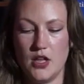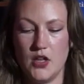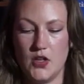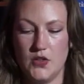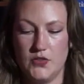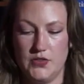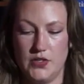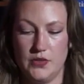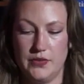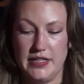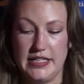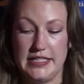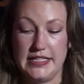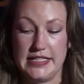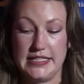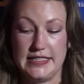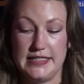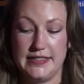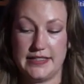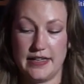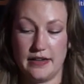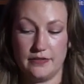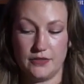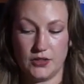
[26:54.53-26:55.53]
So we did
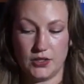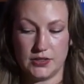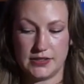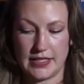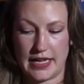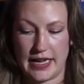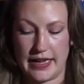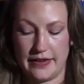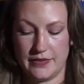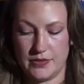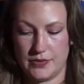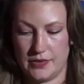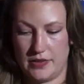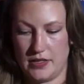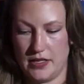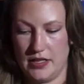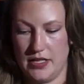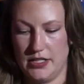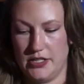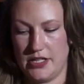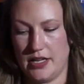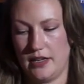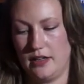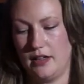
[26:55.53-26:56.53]
several dives within
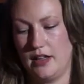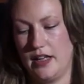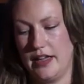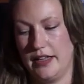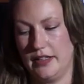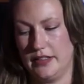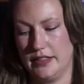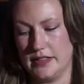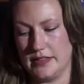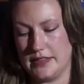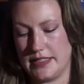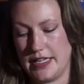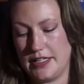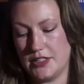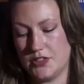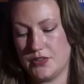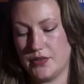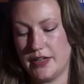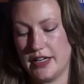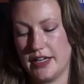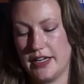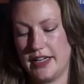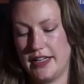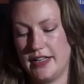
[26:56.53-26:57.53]
the Channel Island
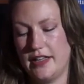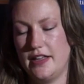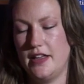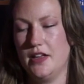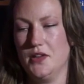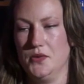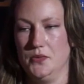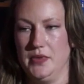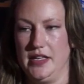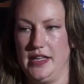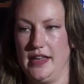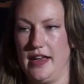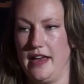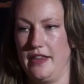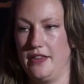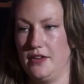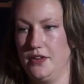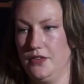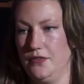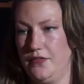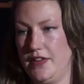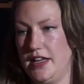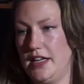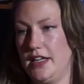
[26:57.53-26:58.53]
Sanctuary. We
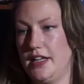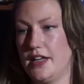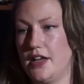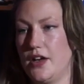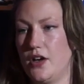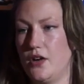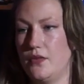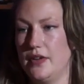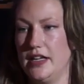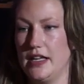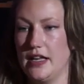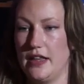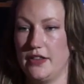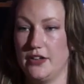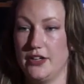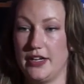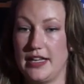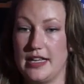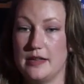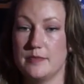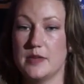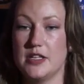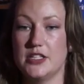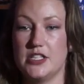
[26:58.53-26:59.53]
gathered video, we gathered
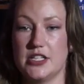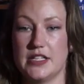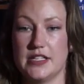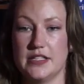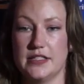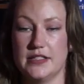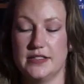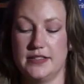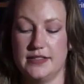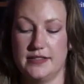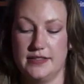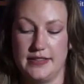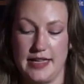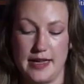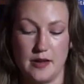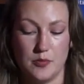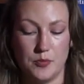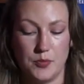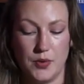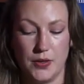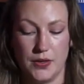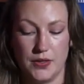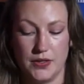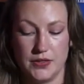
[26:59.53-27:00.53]
images,
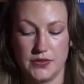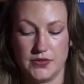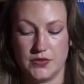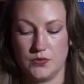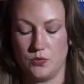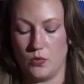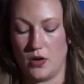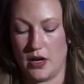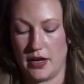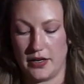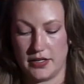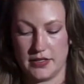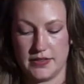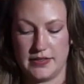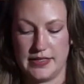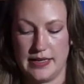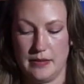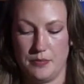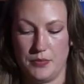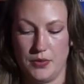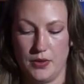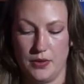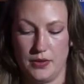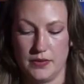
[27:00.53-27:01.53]
samples, water
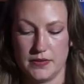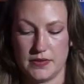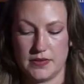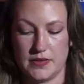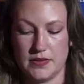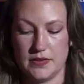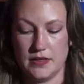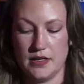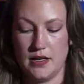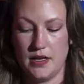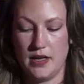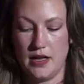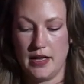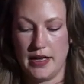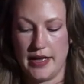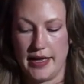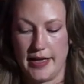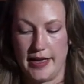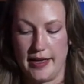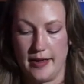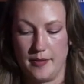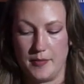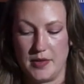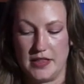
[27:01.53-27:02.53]
samples,
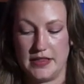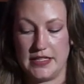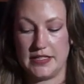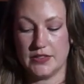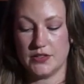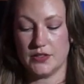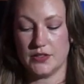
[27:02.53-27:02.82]
and these